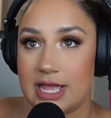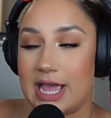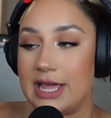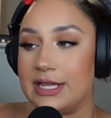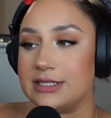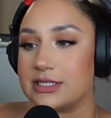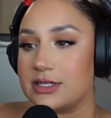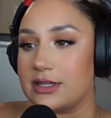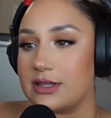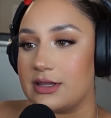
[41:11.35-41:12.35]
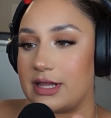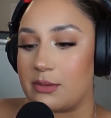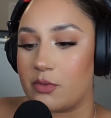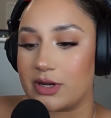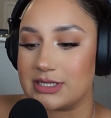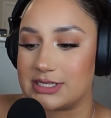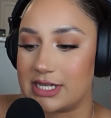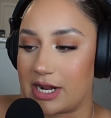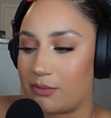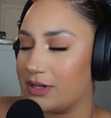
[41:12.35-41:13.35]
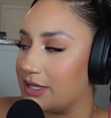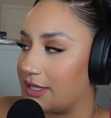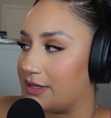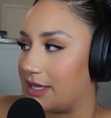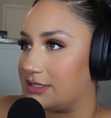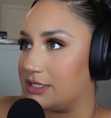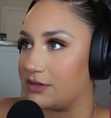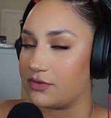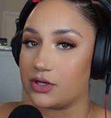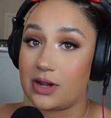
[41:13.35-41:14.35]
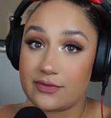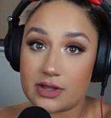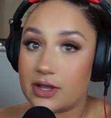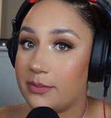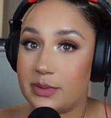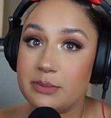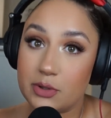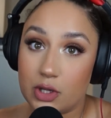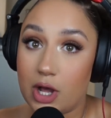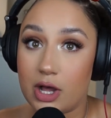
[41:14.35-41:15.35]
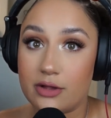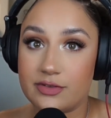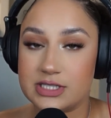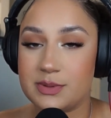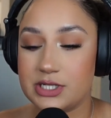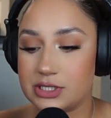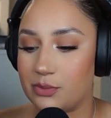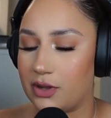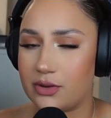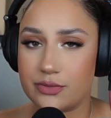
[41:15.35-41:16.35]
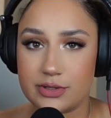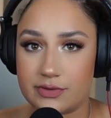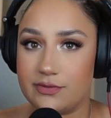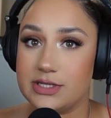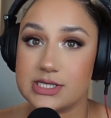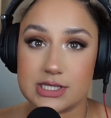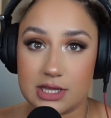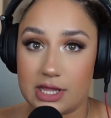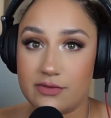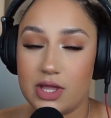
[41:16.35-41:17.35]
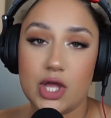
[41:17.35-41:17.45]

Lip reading: And like Morgan said, I really like the idea of you don't have to cut people off, especially we all go through different phases in life.